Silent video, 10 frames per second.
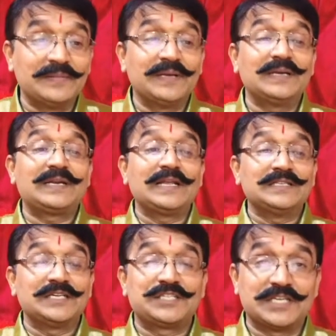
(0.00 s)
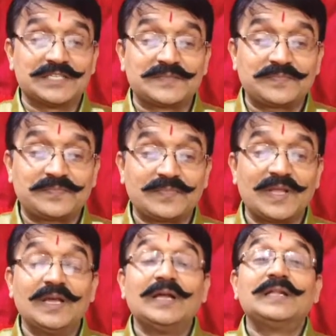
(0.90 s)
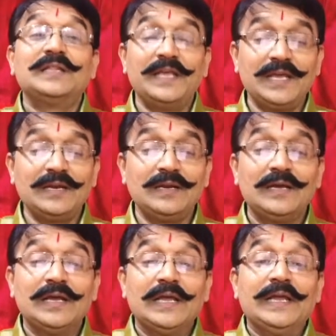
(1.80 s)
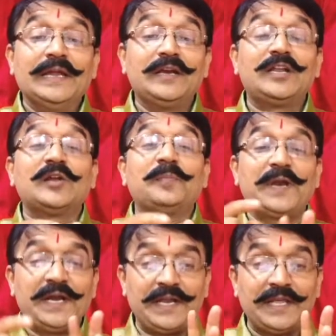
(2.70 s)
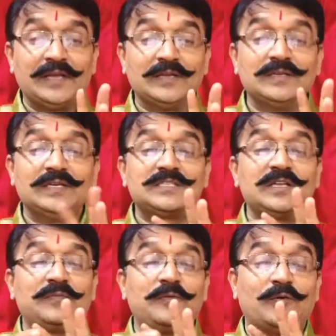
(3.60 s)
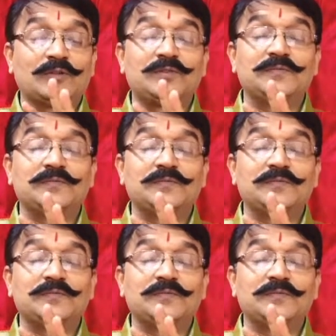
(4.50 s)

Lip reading: transactions. Then interpreting is the fourth,